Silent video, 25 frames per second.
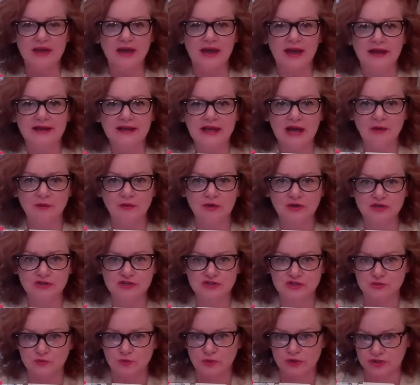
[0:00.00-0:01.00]
and now I'm going to
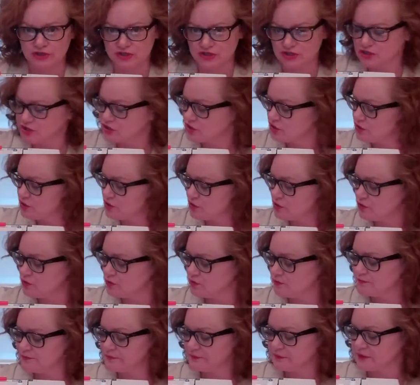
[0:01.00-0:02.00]
switch
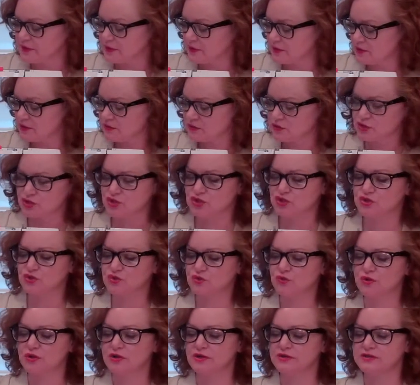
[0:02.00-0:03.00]
to the
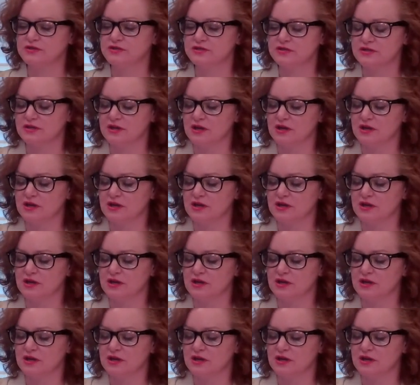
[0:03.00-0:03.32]
short,